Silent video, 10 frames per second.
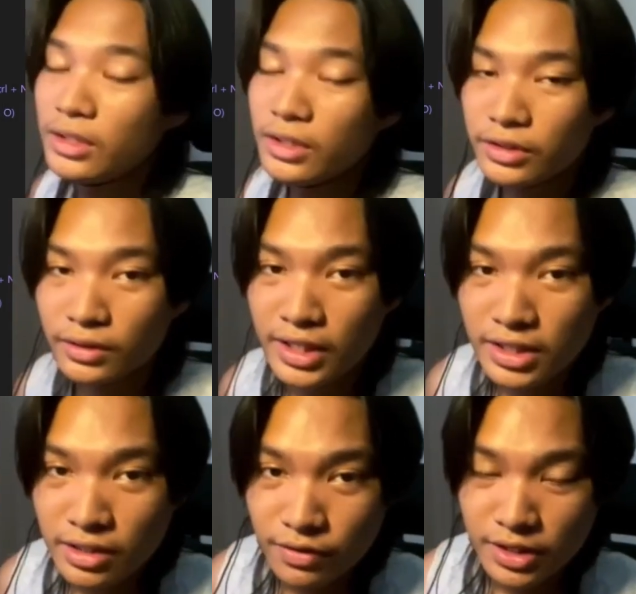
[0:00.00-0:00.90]
So let's
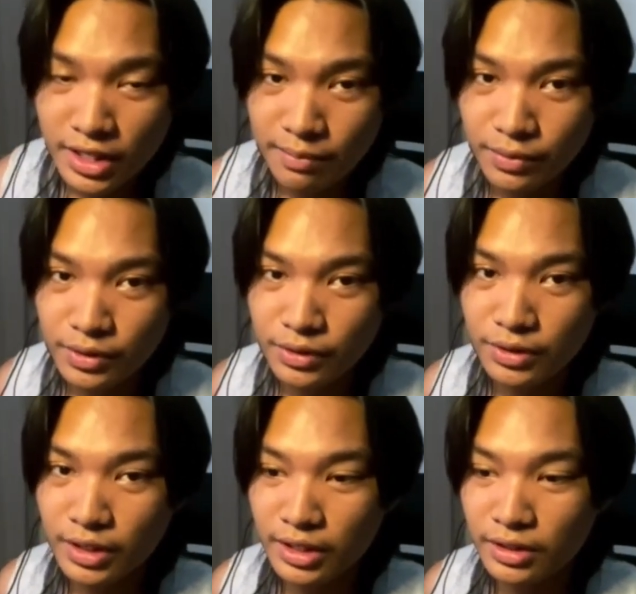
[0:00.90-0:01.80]
say, for example, you're
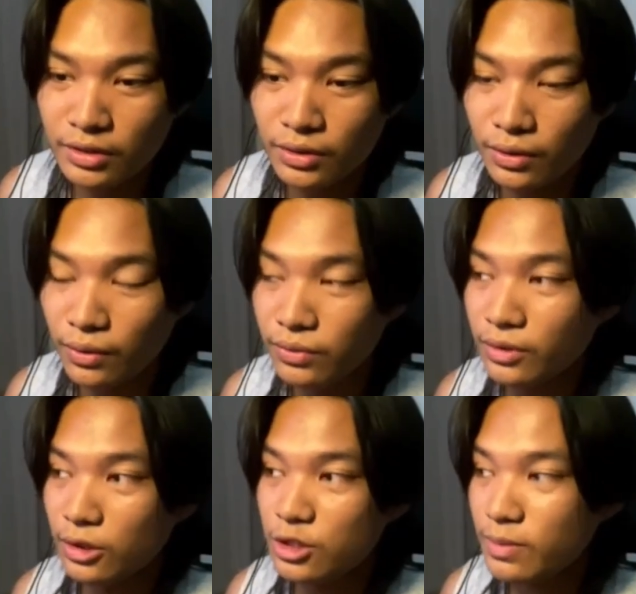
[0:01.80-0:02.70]
creating your own
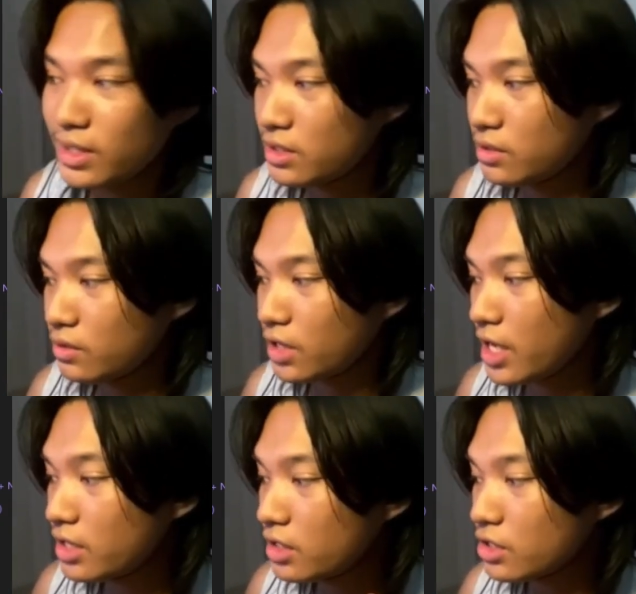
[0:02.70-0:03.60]
knowledge base. You
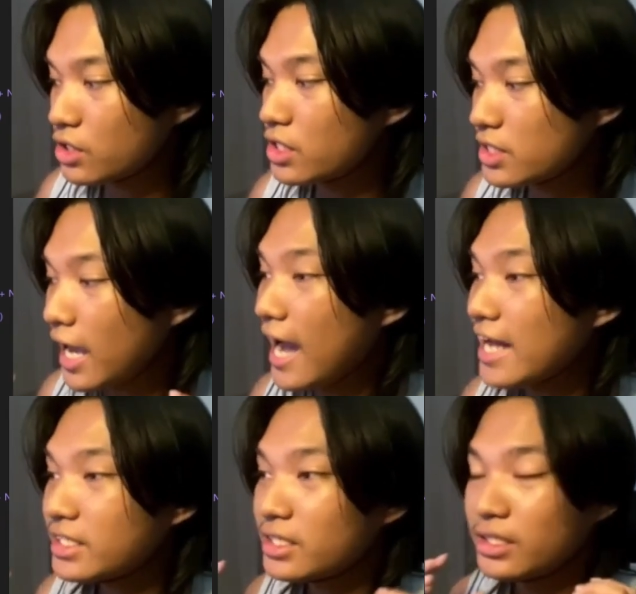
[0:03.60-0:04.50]
can just
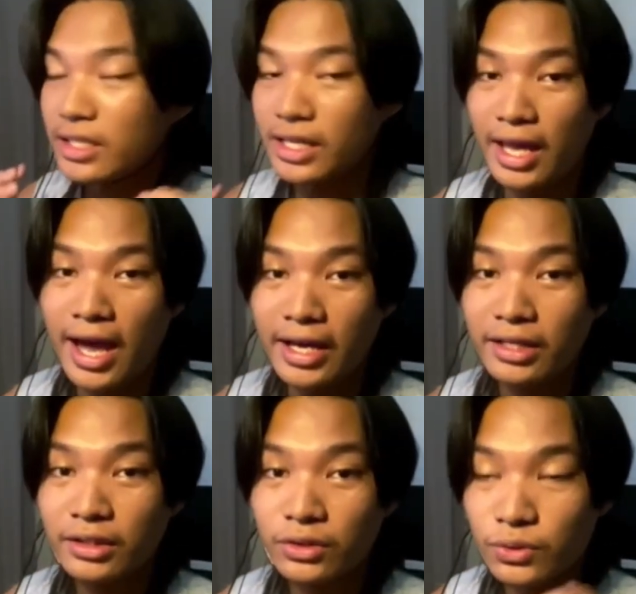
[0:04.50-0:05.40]
ask the
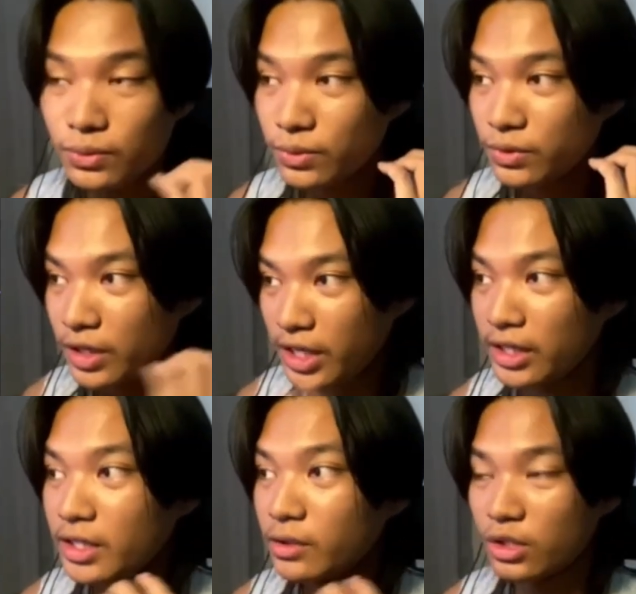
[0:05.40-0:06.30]
AI to
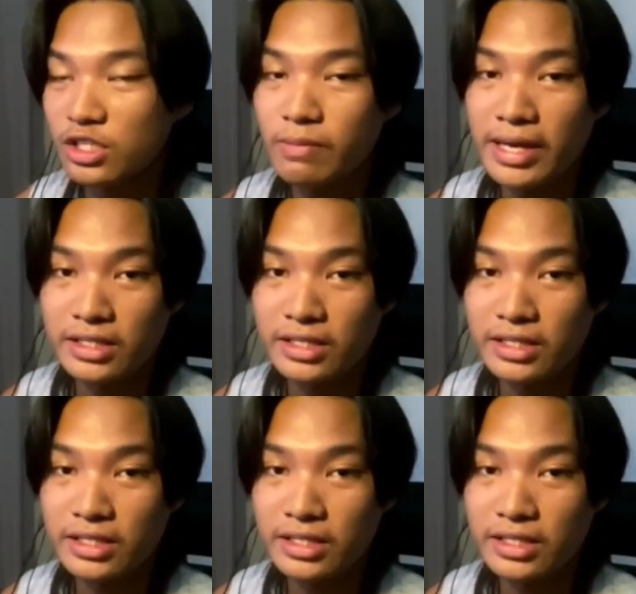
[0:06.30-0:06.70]
create a knowledge base